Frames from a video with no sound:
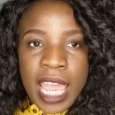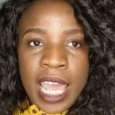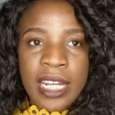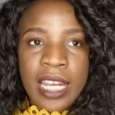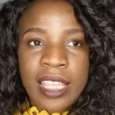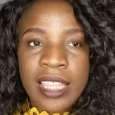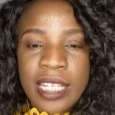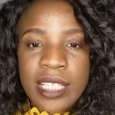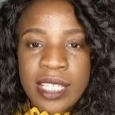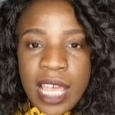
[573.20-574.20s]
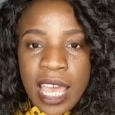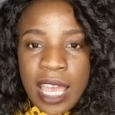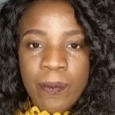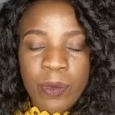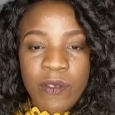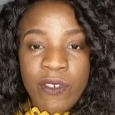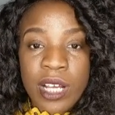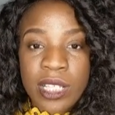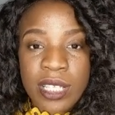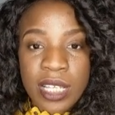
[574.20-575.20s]
And let's say, for
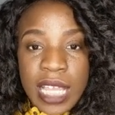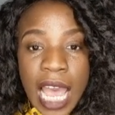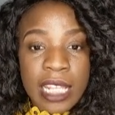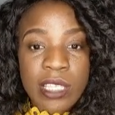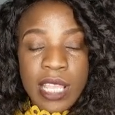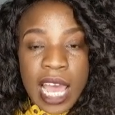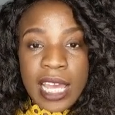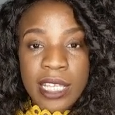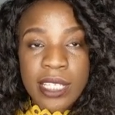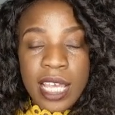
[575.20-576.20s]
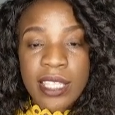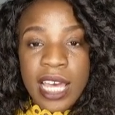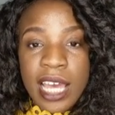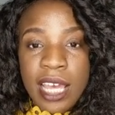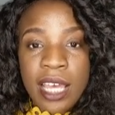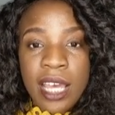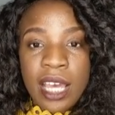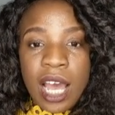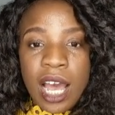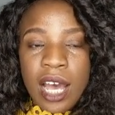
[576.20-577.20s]
instance, I said that
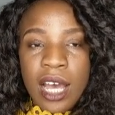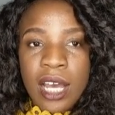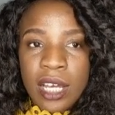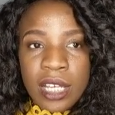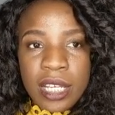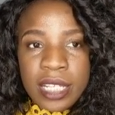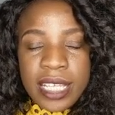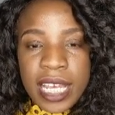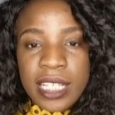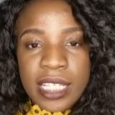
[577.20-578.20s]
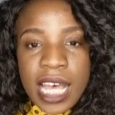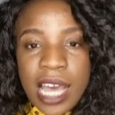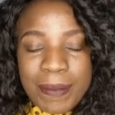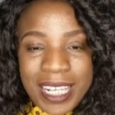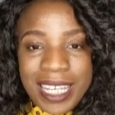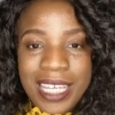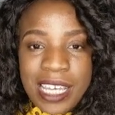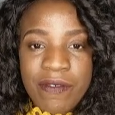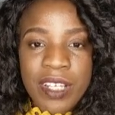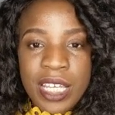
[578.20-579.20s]
take the time in
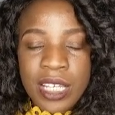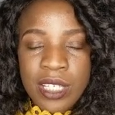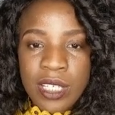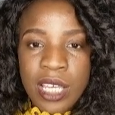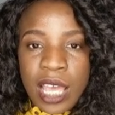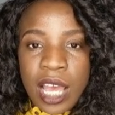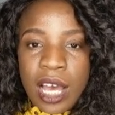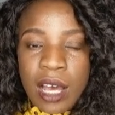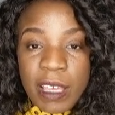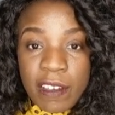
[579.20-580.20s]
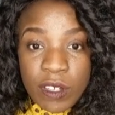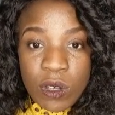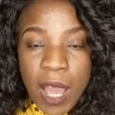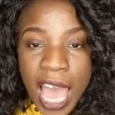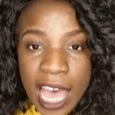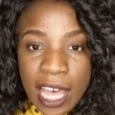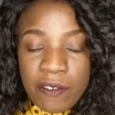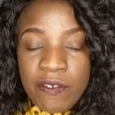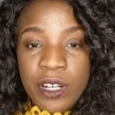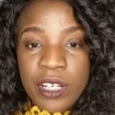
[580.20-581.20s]
the evenings. If you
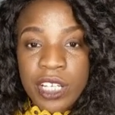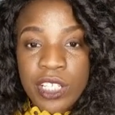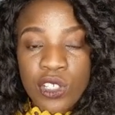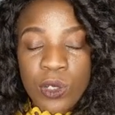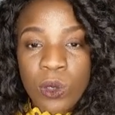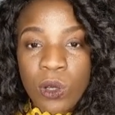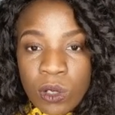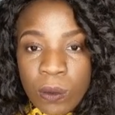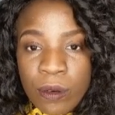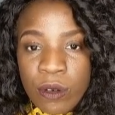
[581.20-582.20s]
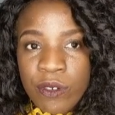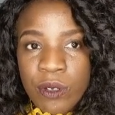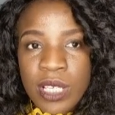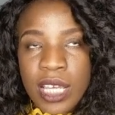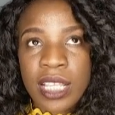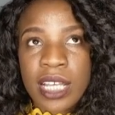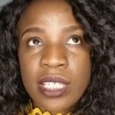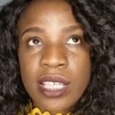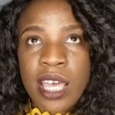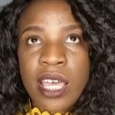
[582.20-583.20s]
have for your conditional loan approvals, and
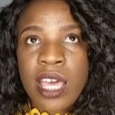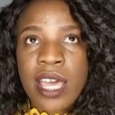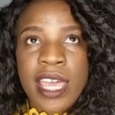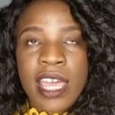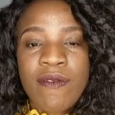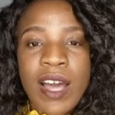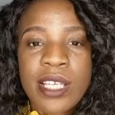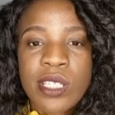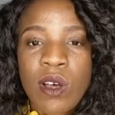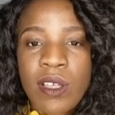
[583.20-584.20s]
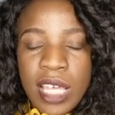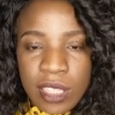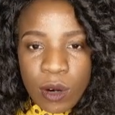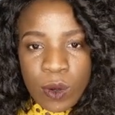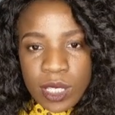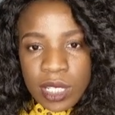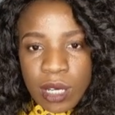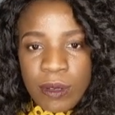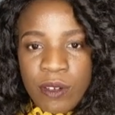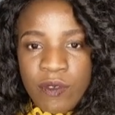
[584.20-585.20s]
let's say if I saw that there was a
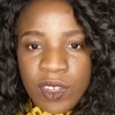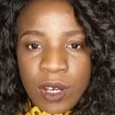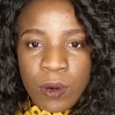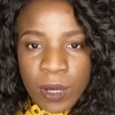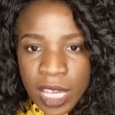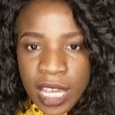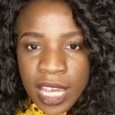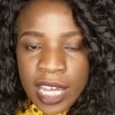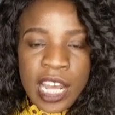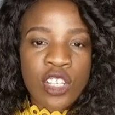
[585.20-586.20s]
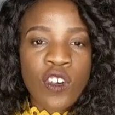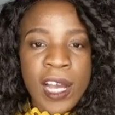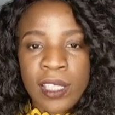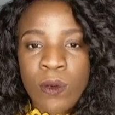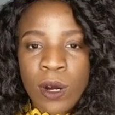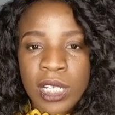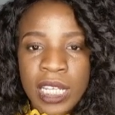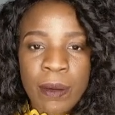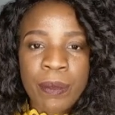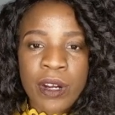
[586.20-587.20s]
WVOE and I tried the work
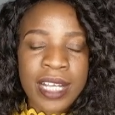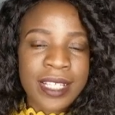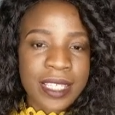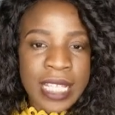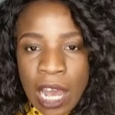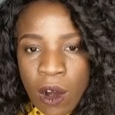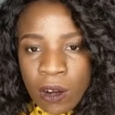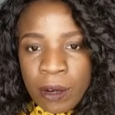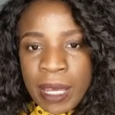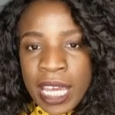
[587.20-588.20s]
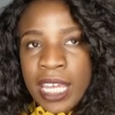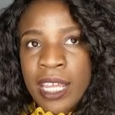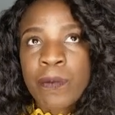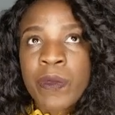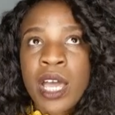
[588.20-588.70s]
number, it's not automated,